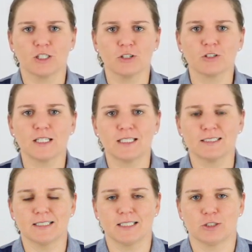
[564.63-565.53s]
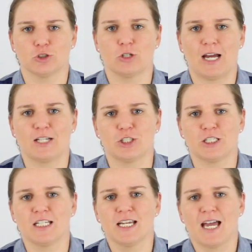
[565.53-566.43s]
nearly ended in tragedy